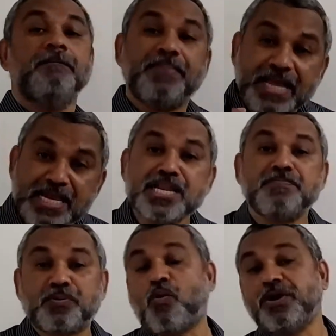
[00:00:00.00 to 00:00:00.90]
bring
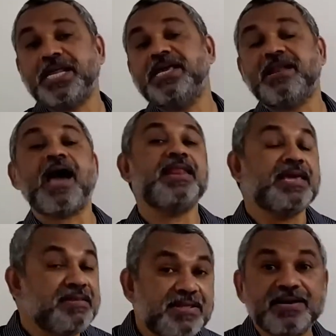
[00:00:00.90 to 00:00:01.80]
in protein and
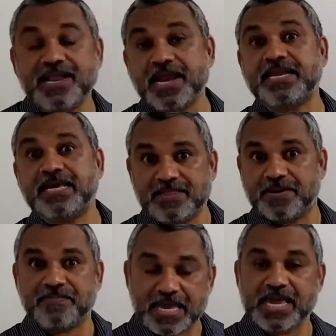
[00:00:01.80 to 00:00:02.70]
integrating
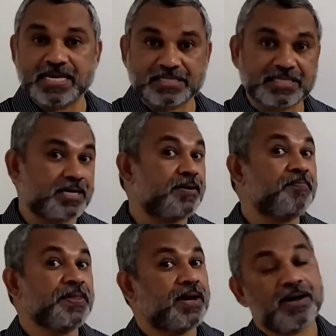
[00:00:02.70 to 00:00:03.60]
them is
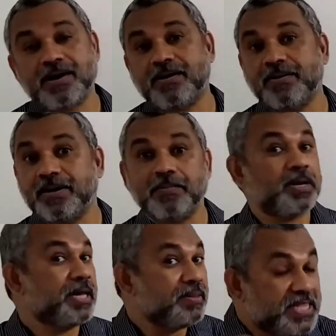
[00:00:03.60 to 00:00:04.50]

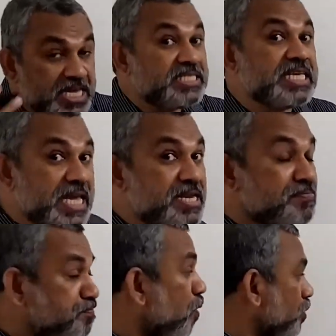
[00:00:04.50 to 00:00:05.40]
these
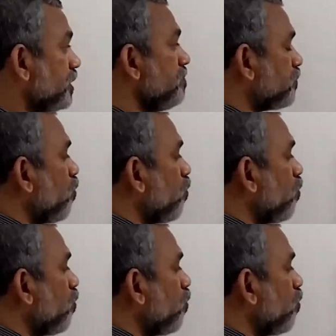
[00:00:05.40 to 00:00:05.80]
important